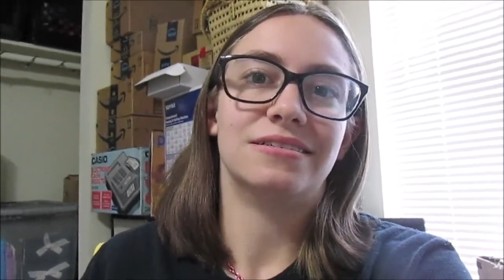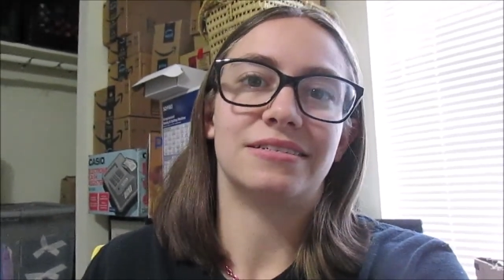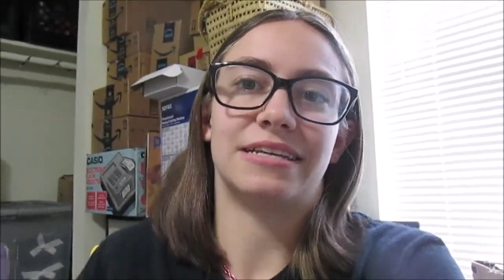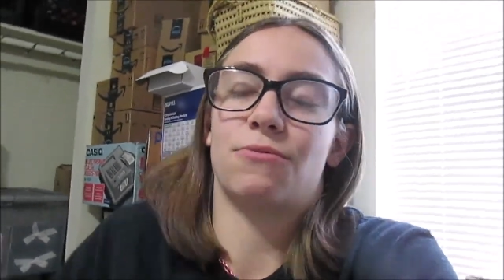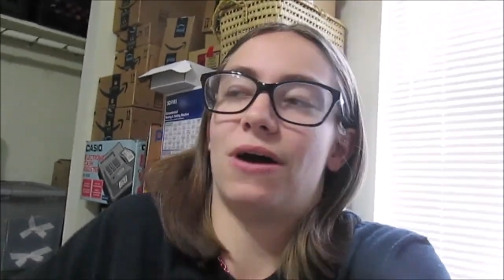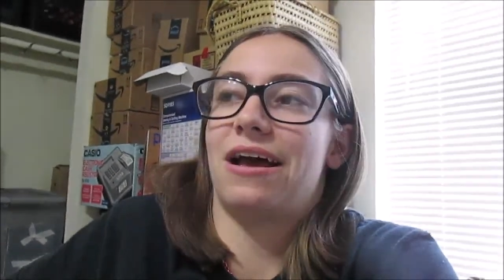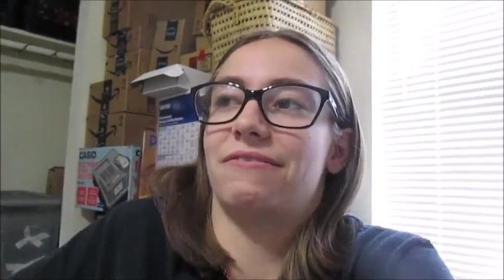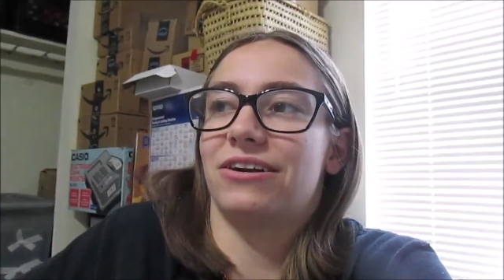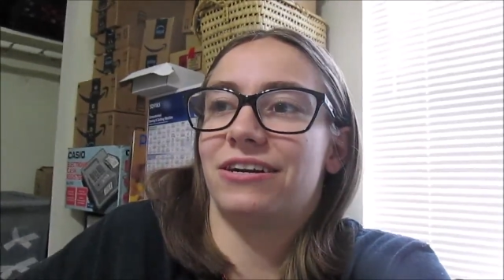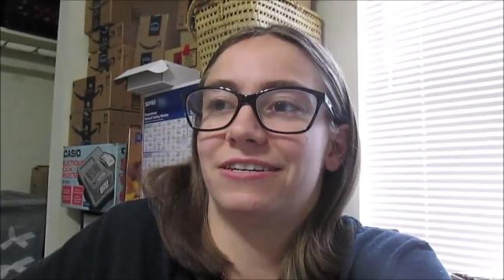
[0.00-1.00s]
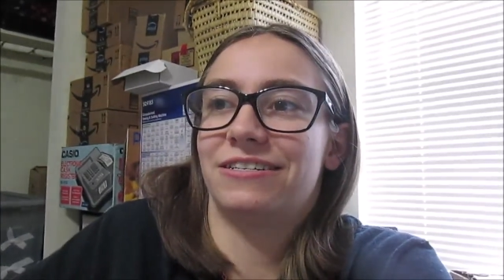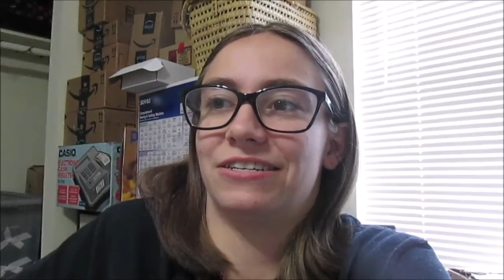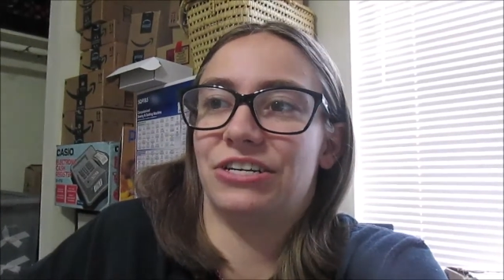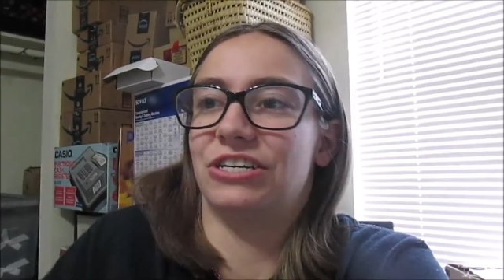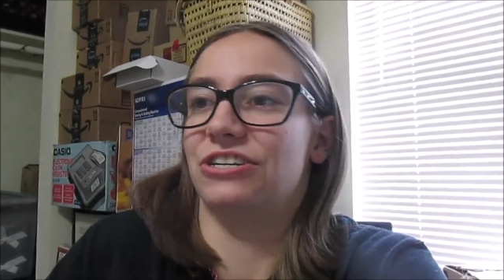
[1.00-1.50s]
say whatever.
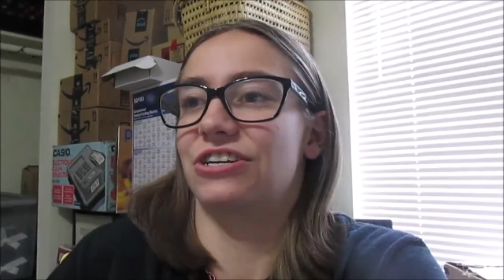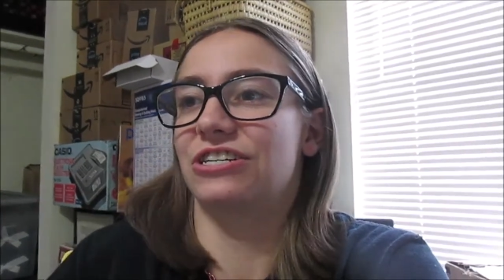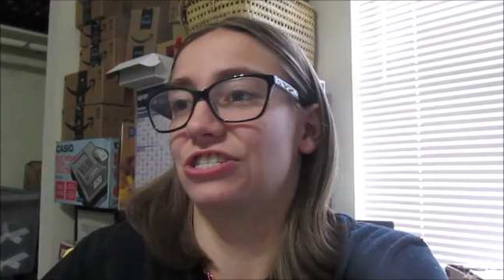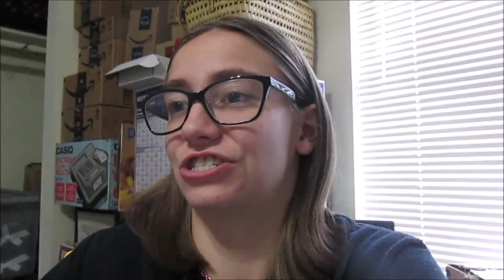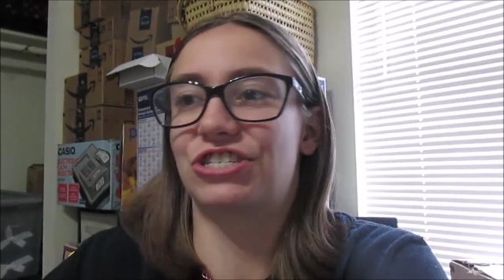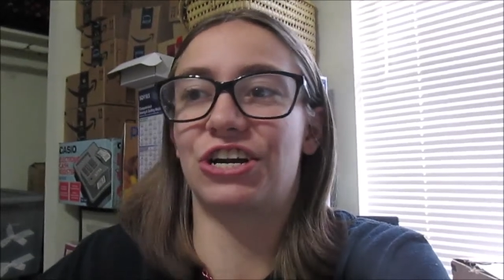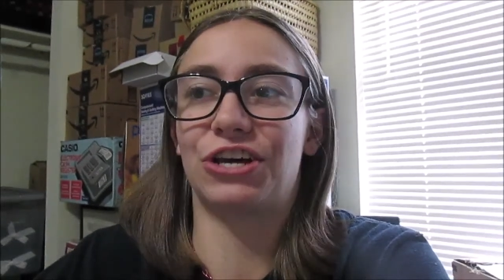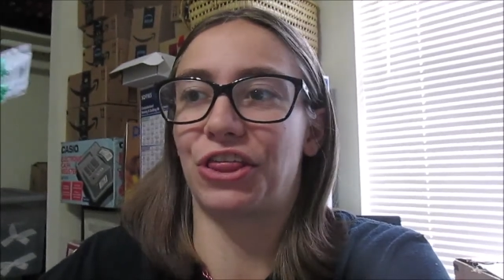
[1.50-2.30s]
You're just gonna